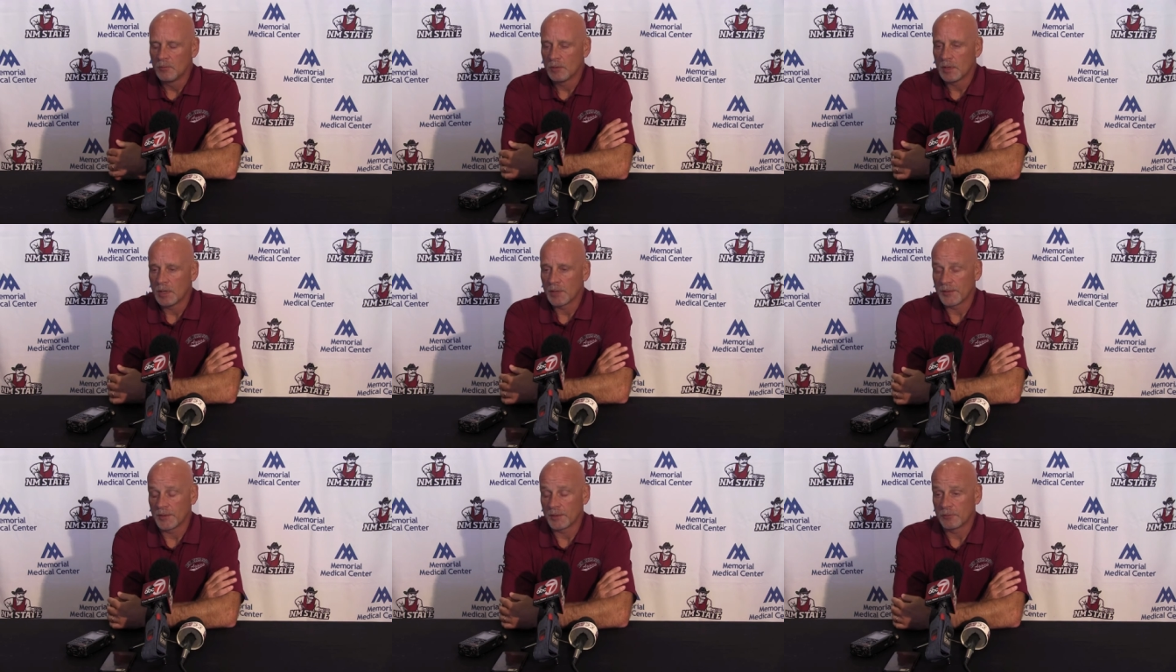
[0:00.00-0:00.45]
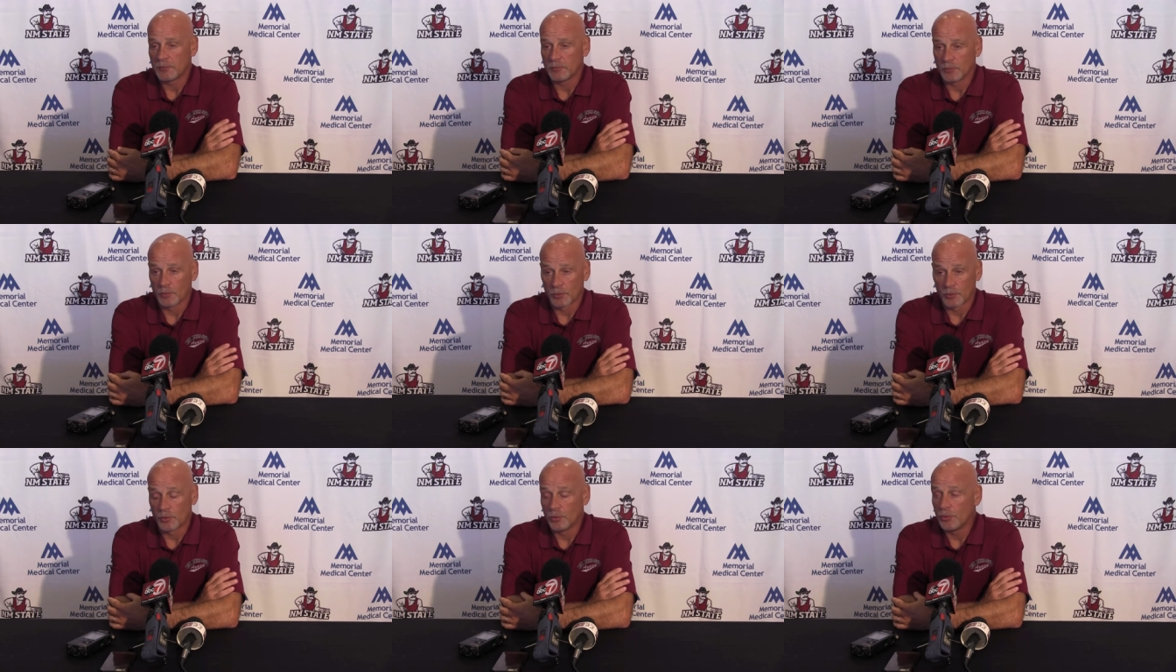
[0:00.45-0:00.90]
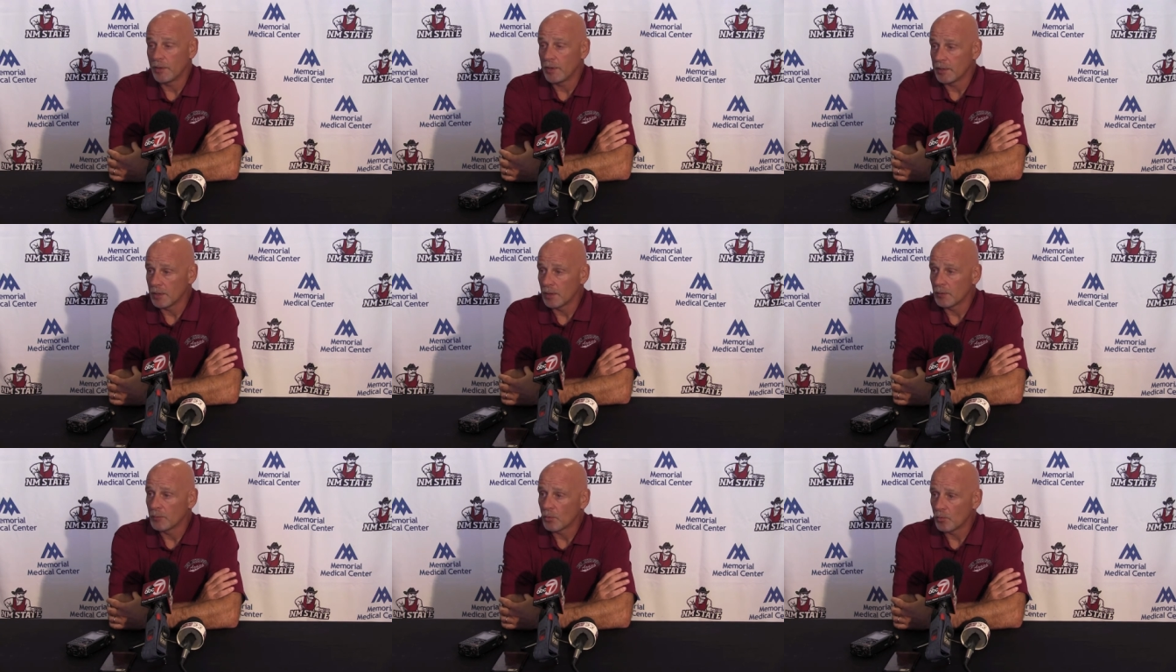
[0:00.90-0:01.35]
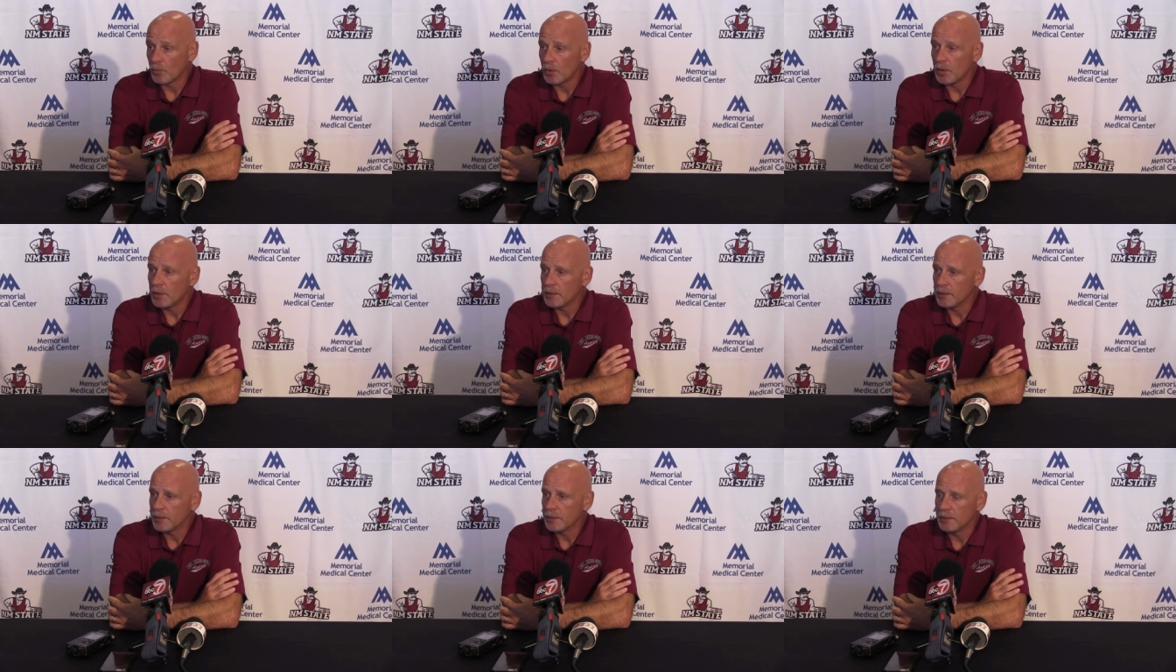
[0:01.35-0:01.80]
Well, I think recruiting, number
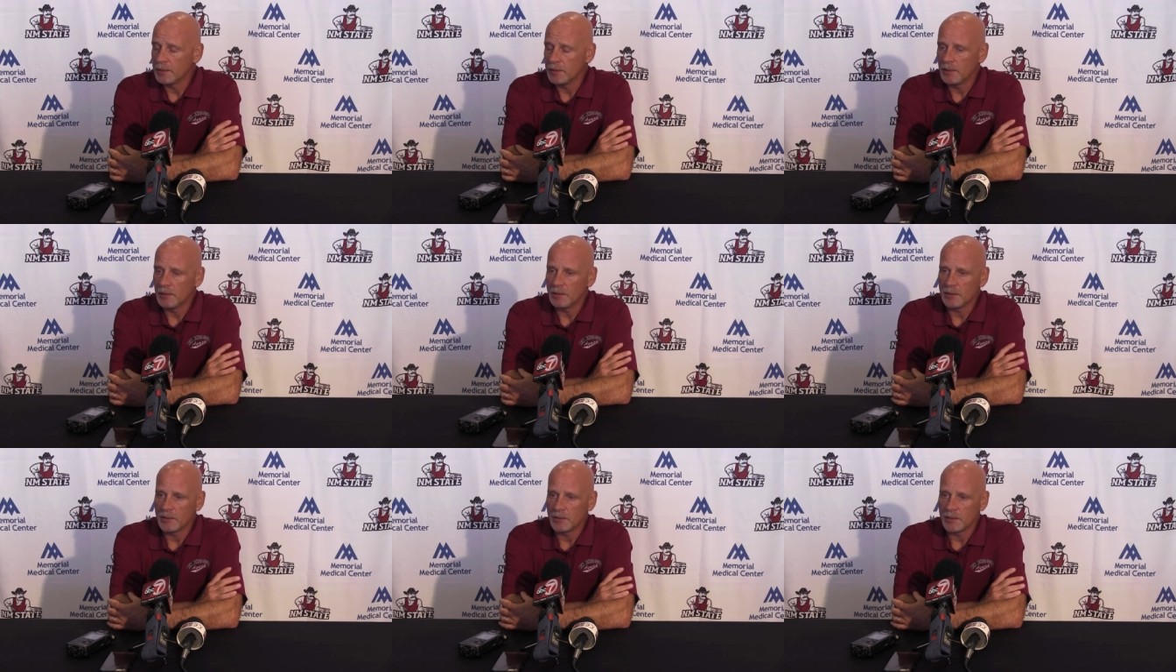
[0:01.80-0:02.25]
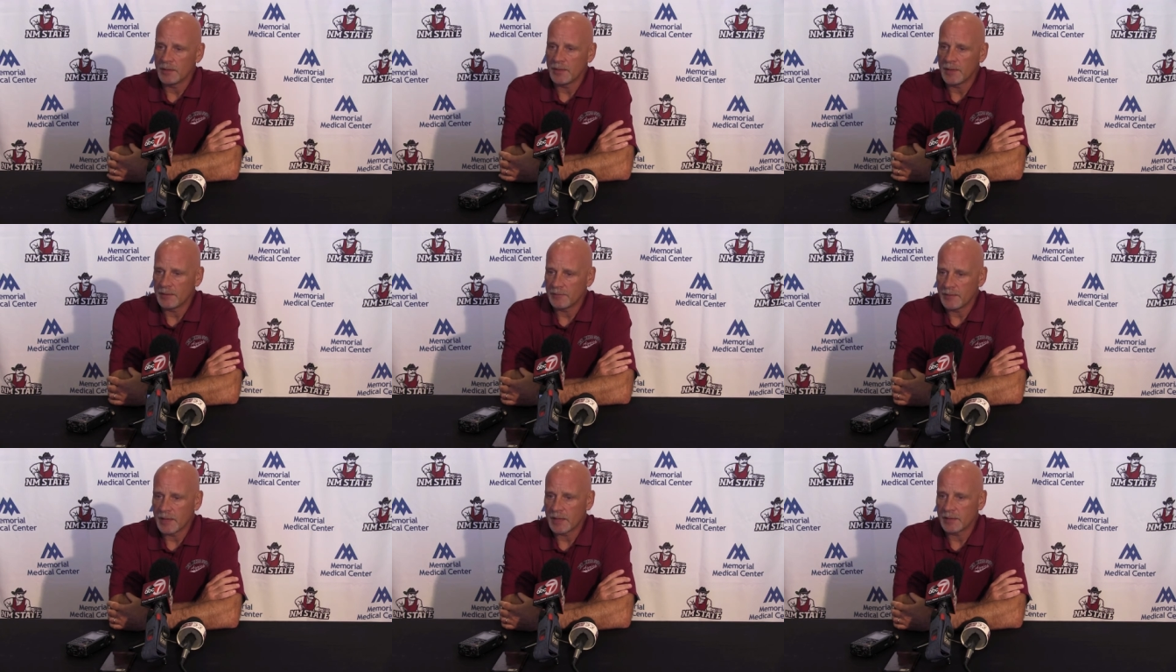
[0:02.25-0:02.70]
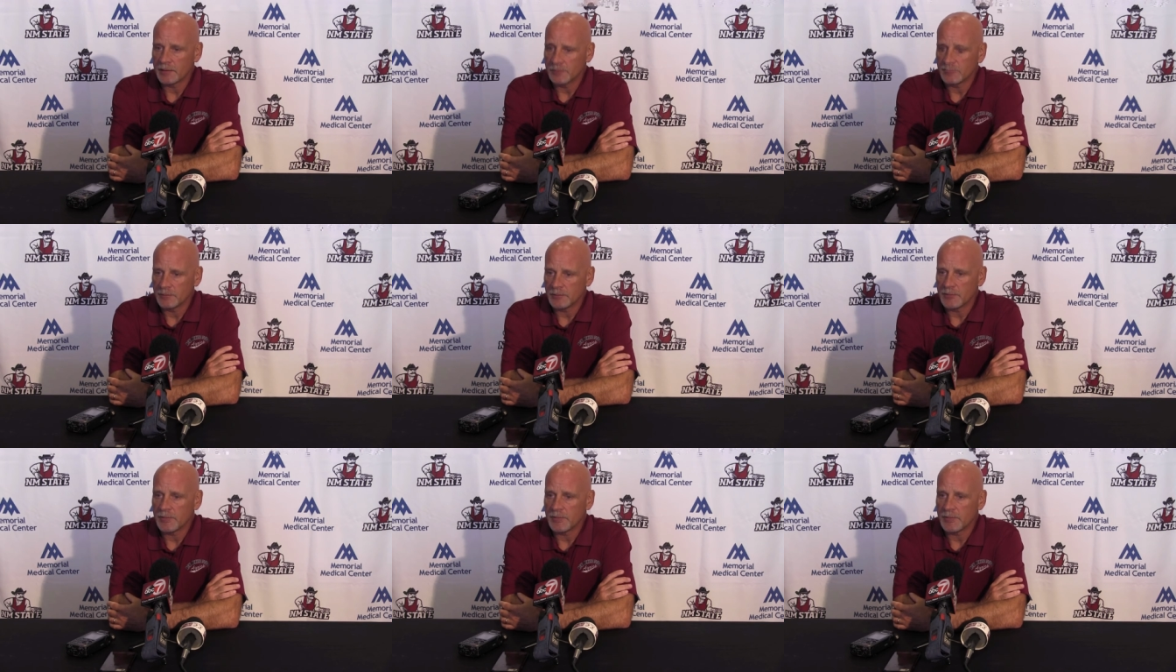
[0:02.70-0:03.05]
one. You know, they've got,